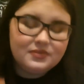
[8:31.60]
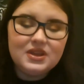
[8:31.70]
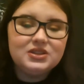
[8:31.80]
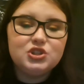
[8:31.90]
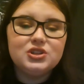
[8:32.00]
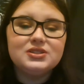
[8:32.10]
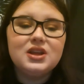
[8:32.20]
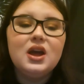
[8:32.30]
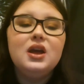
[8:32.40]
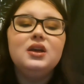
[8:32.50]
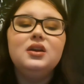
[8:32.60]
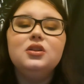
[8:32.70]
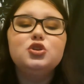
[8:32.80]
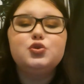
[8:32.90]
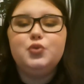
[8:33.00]
It's just, it
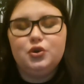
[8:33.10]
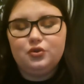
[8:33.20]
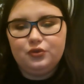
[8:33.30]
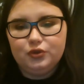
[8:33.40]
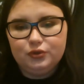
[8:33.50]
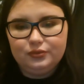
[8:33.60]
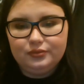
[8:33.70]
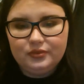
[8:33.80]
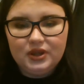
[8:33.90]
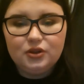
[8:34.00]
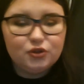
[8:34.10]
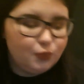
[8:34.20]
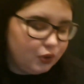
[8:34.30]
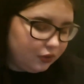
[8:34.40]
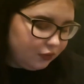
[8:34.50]
looks beautiful. It looks
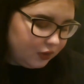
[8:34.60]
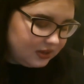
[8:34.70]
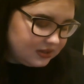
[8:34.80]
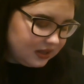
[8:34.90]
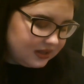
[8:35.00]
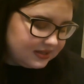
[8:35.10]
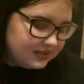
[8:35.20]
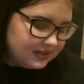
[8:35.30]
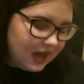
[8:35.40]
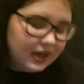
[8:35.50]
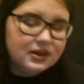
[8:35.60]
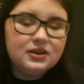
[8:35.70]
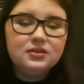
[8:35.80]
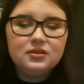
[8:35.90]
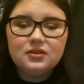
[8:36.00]
beautiful. It's like a
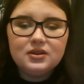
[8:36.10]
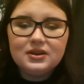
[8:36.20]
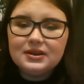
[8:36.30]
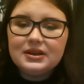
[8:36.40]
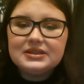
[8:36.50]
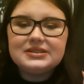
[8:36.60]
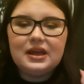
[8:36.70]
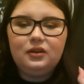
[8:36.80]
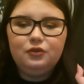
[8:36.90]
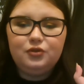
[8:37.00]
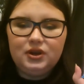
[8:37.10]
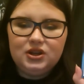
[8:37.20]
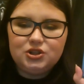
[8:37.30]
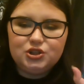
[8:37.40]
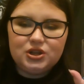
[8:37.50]
satin
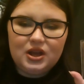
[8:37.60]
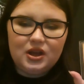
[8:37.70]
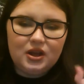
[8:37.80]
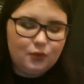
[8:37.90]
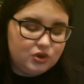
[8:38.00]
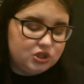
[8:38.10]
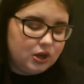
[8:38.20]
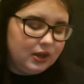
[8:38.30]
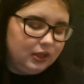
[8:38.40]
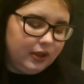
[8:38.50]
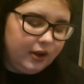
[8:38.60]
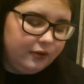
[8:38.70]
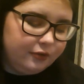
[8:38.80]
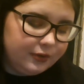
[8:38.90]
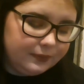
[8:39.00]
finish, which I
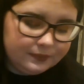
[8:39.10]
love.